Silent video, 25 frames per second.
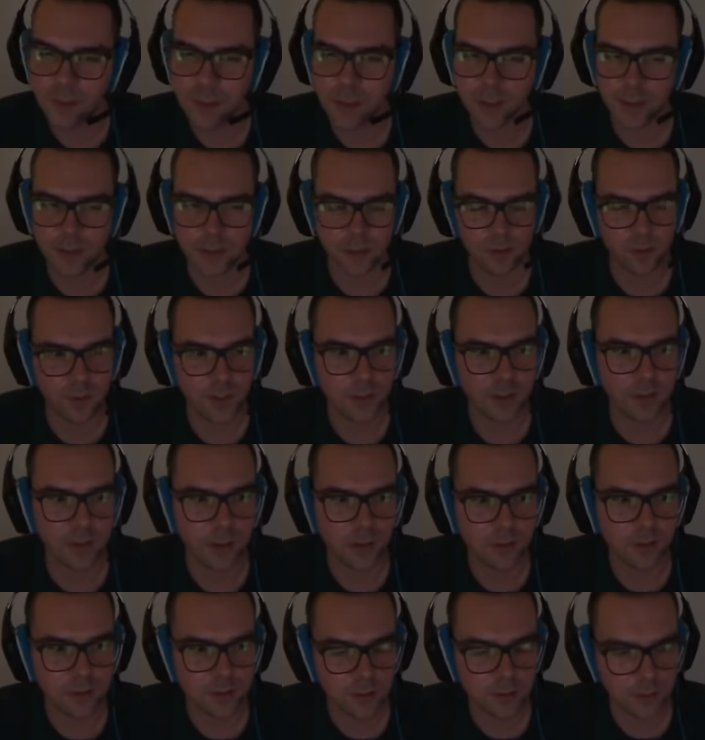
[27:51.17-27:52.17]
I tried it
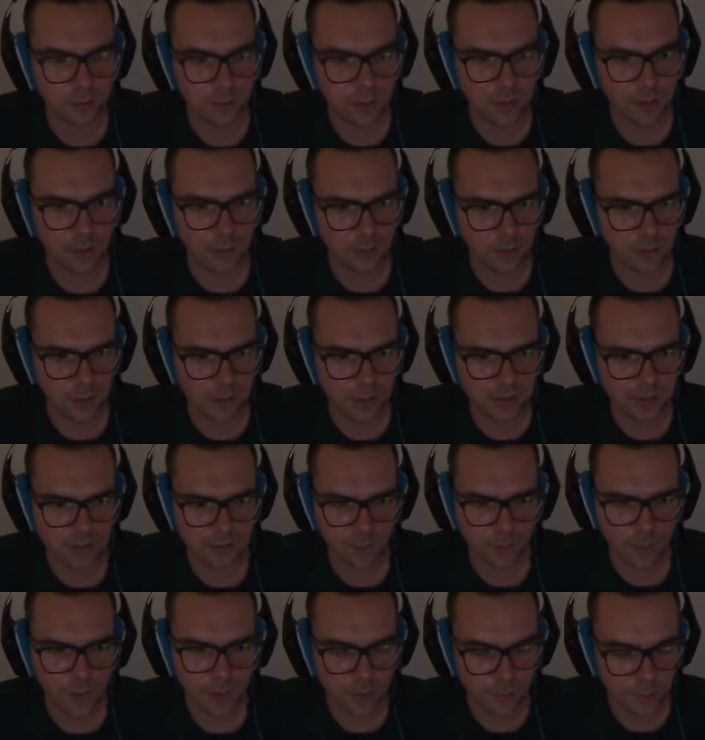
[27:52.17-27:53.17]
out
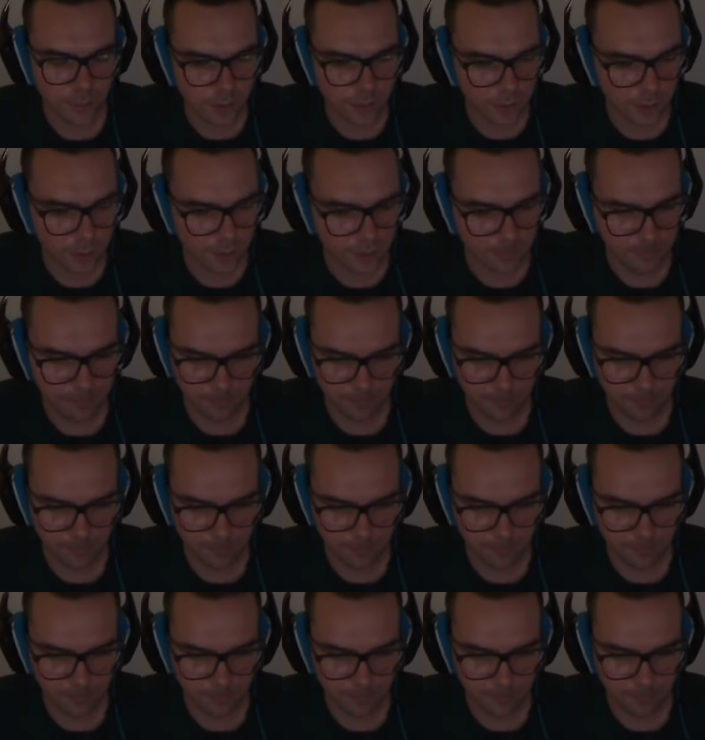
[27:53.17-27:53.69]
last week, but